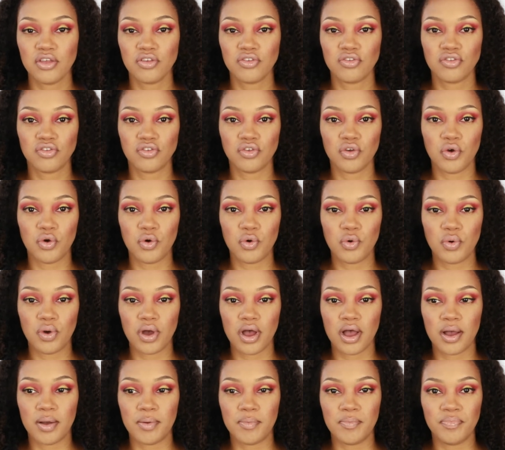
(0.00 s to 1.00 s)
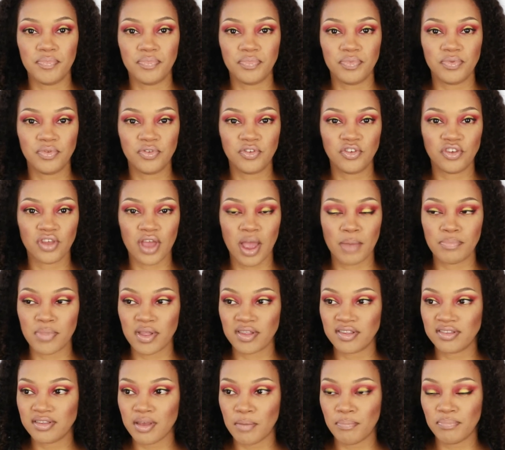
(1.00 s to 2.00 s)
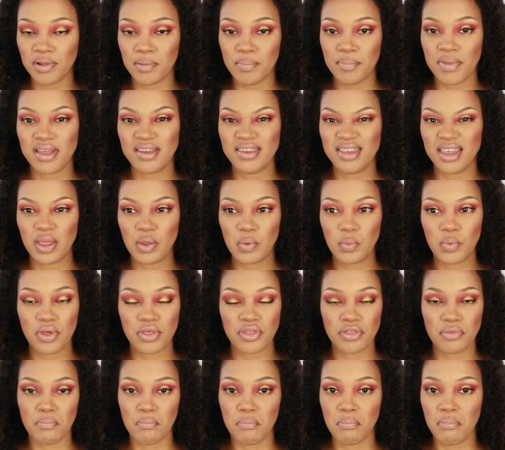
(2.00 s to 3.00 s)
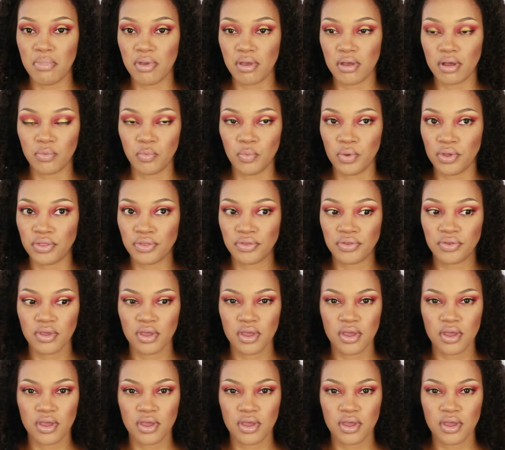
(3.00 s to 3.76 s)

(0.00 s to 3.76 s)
So I'm not supplementing with